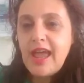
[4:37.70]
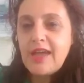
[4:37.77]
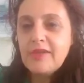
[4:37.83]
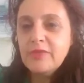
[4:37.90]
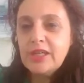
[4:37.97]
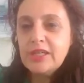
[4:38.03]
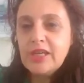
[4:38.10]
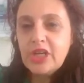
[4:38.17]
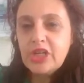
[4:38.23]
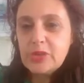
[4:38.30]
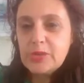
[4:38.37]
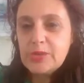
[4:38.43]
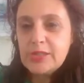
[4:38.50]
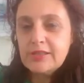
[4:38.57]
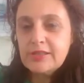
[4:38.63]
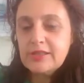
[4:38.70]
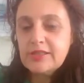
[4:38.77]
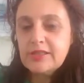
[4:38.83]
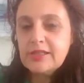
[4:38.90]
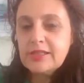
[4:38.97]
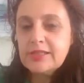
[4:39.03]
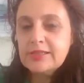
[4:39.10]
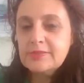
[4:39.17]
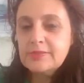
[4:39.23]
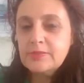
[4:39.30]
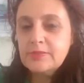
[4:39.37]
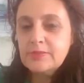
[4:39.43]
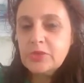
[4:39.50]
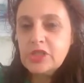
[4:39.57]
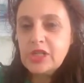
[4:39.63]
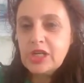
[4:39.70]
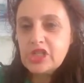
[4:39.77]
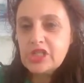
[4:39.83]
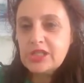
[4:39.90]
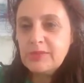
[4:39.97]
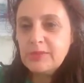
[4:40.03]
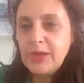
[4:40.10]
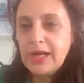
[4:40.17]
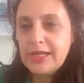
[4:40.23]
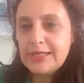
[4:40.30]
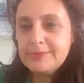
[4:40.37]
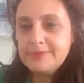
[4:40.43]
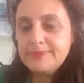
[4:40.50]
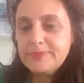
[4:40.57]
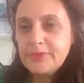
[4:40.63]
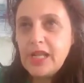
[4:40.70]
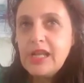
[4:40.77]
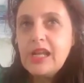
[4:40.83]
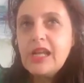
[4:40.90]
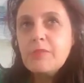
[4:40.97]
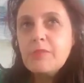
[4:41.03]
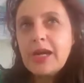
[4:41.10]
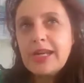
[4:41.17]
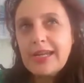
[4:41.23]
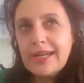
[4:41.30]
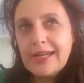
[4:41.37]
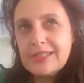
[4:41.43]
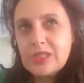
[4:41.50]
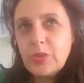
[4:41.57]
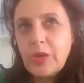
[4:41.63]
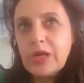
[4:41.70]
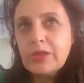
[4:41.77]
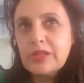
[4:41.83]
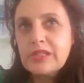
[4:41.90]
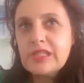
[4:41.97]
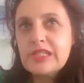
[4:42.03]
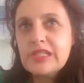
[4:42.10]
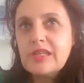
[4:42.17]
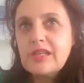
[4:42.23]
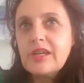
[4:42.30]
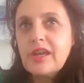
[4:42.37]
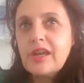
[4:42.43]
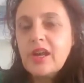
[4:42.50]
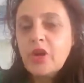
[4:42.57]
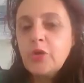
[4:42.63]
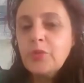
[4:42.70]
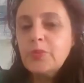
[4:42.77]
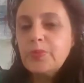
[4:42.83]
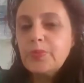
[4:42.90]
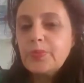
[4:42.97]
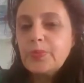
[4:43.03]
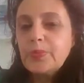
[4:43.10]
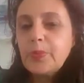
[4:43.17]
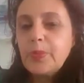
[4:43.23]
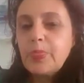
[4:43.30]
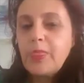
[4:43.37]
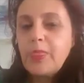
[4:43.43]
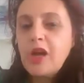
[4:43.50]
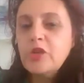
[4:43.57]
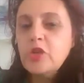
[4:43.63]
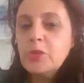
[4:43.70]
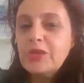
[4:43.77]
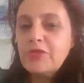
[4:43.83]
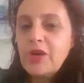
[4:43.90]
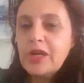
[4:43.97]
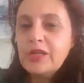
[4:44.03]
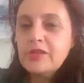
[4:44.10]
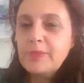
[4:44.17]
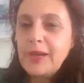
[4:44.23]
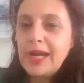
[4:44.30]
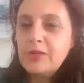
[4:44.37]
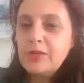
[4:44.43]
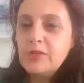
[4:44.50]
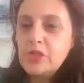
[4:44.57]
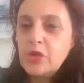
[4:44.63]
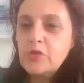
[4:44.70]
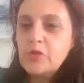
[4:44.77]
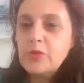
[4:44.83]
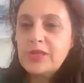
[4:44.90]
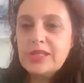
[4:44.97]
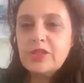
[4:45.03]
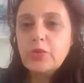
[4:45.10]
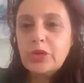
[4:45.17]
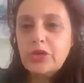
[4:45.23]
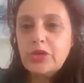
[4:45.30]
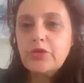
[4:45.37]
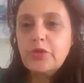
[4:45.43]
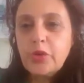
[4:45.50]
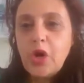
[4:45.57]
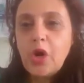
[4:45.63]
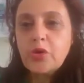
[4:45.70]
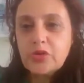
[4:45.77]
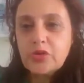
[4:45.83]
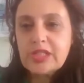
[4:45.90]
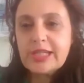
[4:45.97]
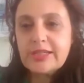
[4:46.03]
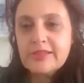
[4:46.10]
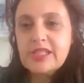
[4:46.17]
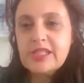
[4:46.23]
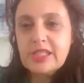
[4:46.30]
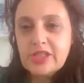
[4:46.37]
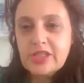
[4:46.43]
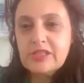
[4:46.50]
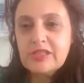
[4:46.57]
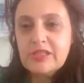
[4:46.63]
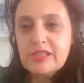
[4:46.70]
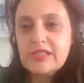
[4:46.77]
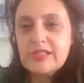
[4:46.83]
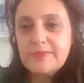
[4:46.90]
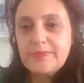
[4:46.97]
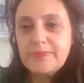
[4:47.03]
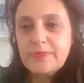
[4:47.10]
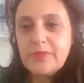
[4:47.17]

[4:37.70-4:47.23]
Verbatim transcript: and then 100% um, reduction in pain. Might I add as well is um, I normally find the pain resolves within three or four ultrasound sessions.